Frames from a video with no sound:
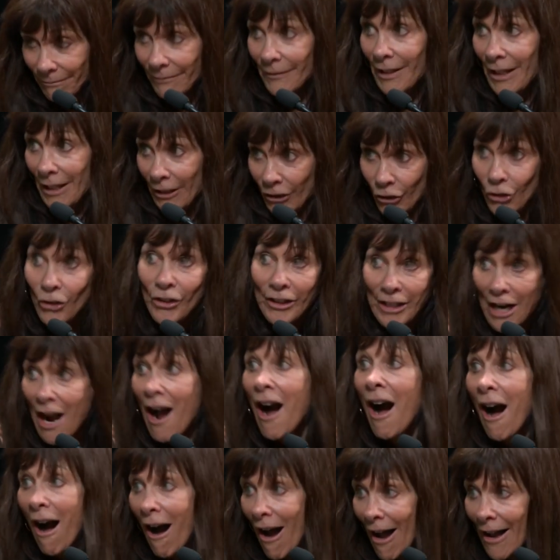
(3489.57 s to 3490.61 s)
a good
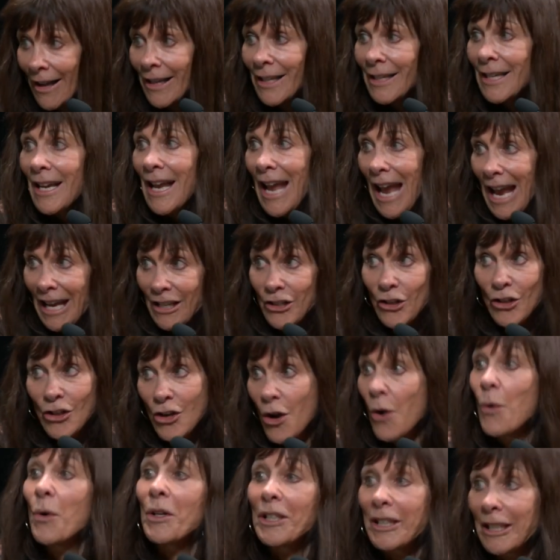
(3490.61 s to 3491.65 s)
eye and you
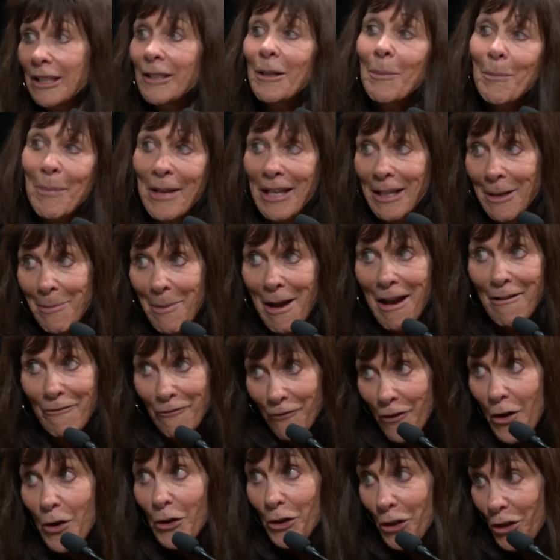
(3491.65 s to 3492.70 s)
know a little bit about
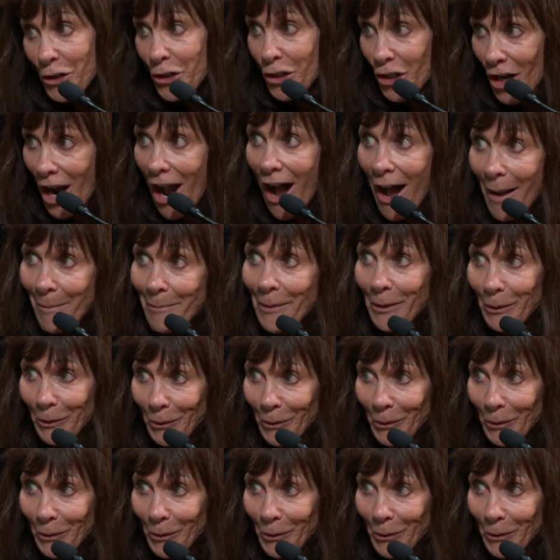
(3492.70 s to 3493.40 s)
Photoshop,